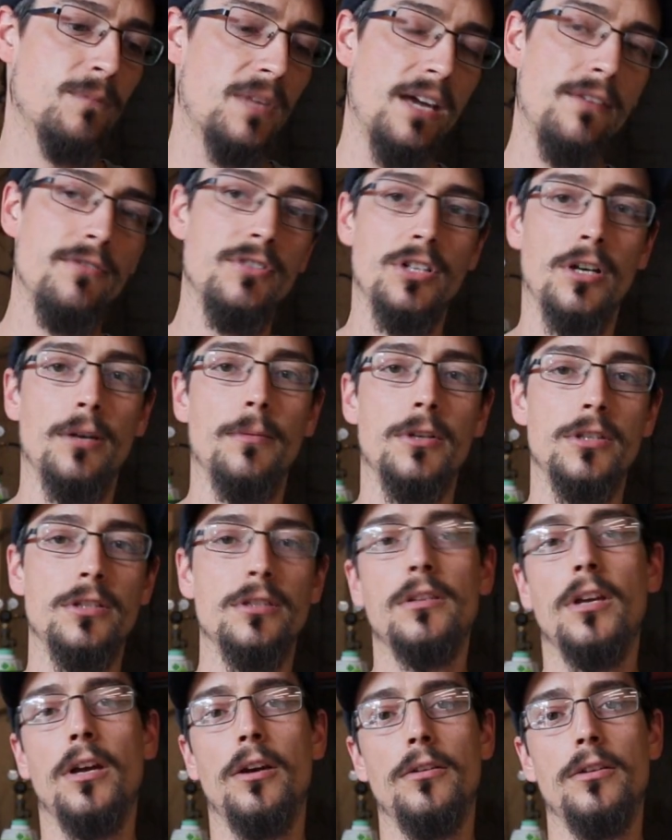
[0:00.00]
every time I
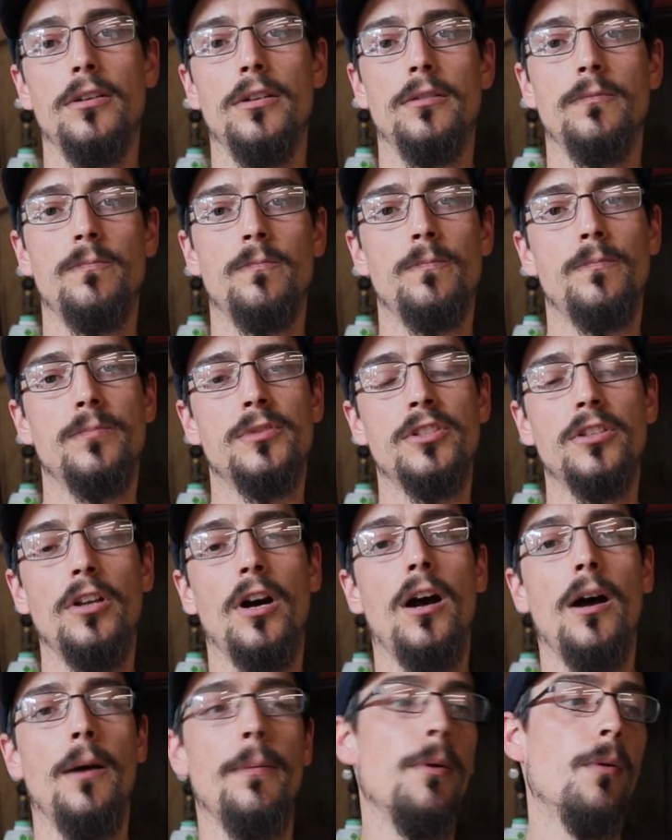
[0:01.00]
go to
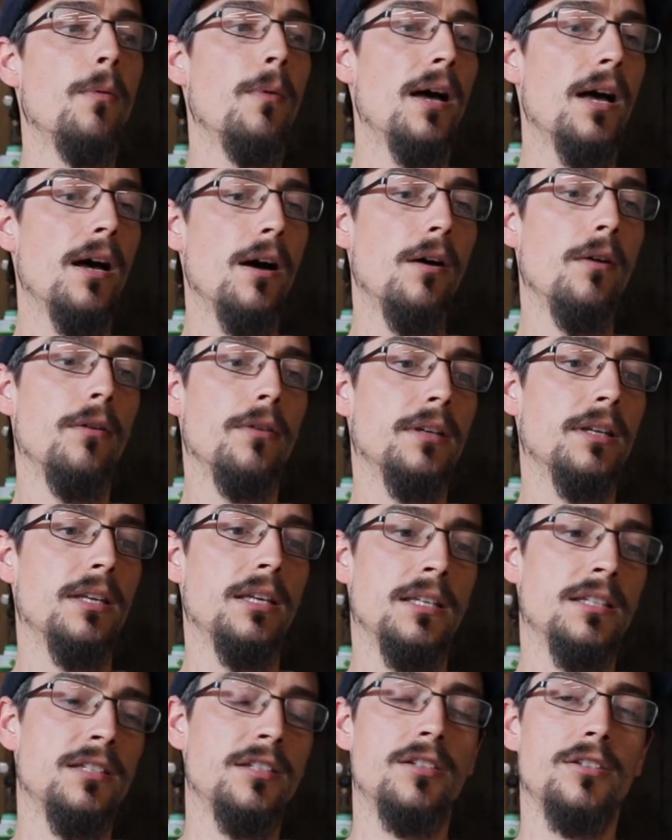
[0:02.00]
start up a
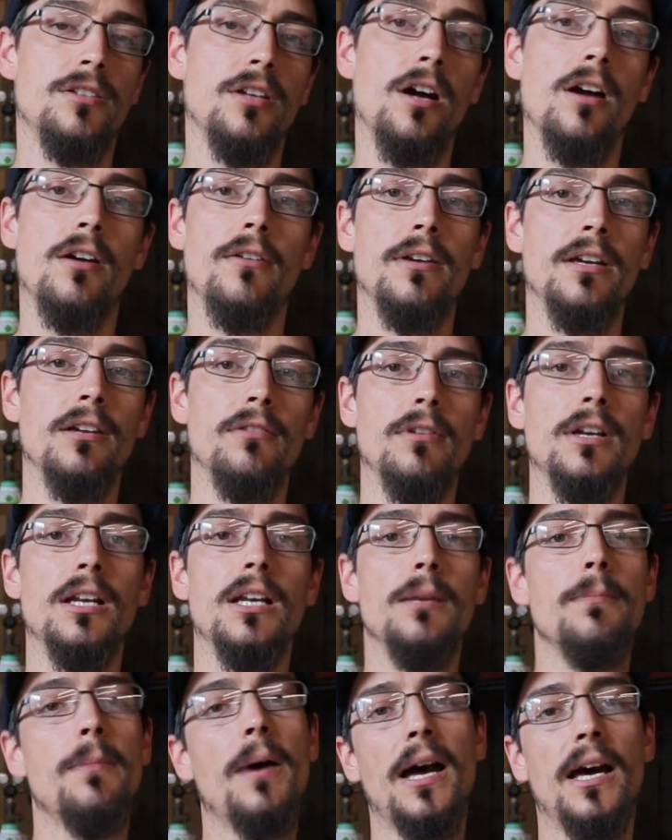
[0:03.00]
weld, it's stuttering
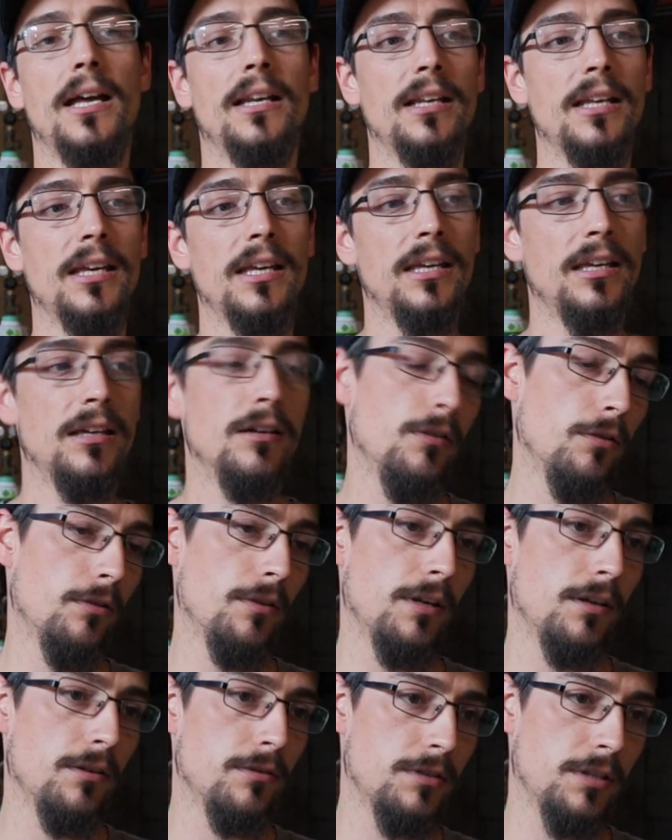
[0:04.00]
really badly. Or
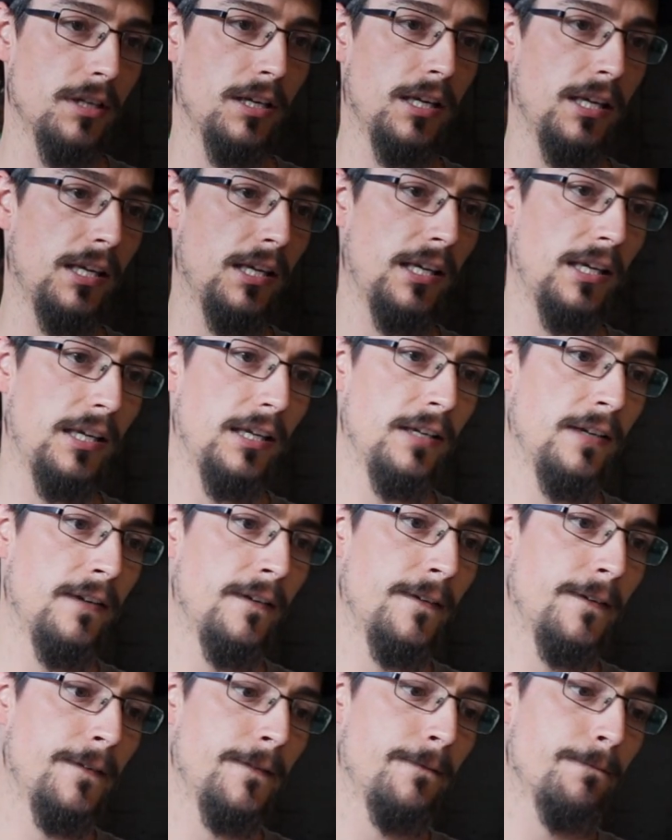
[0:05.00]
they'll say,
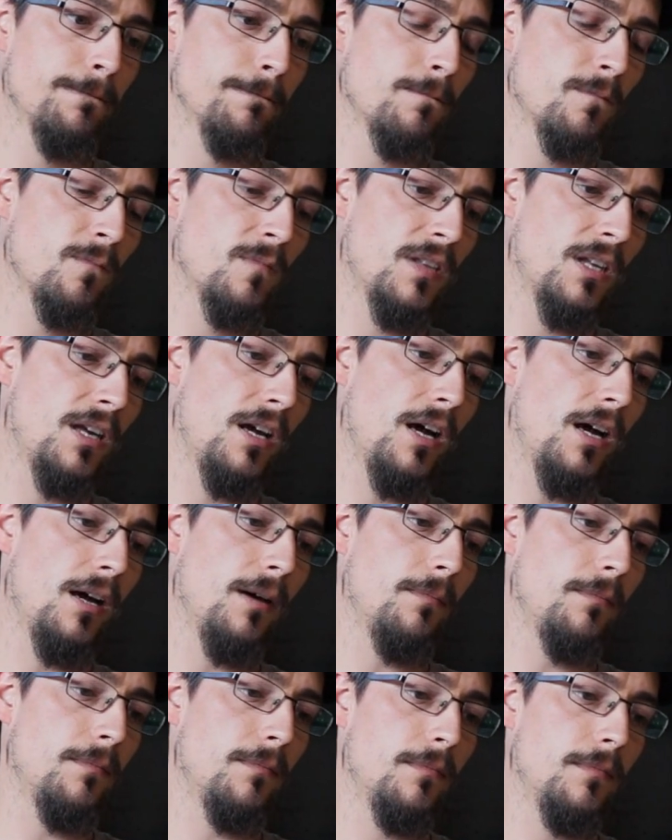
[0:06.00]

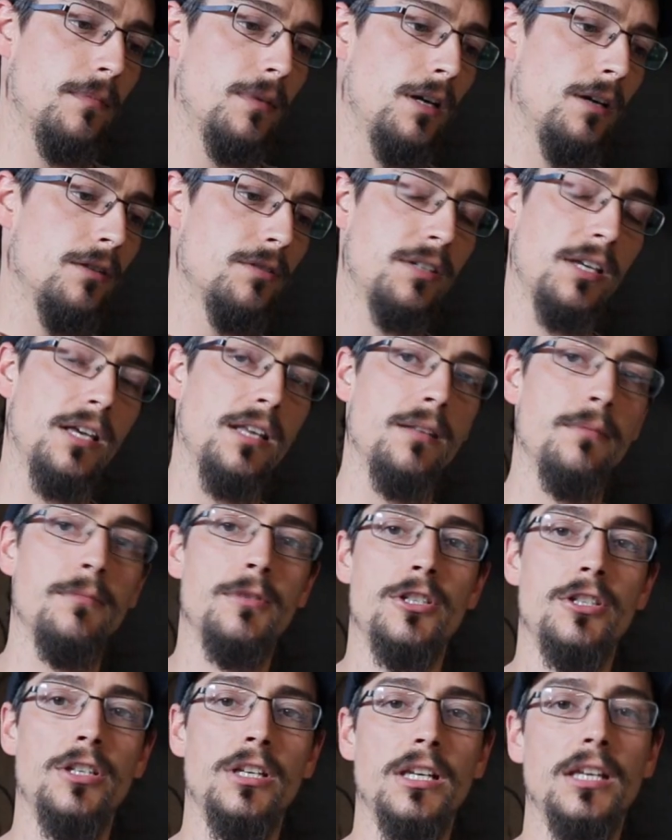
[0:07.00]
I'll set the
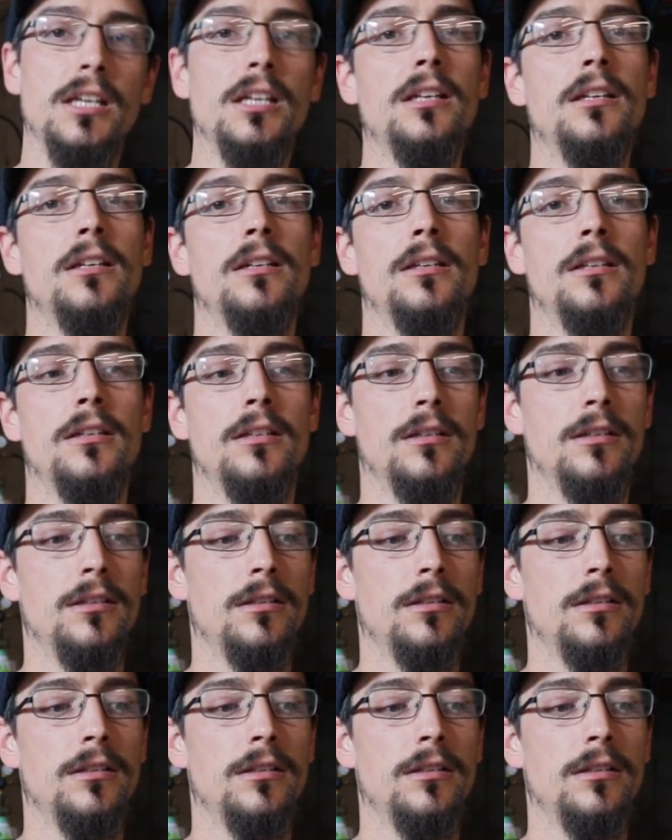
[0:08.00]
machine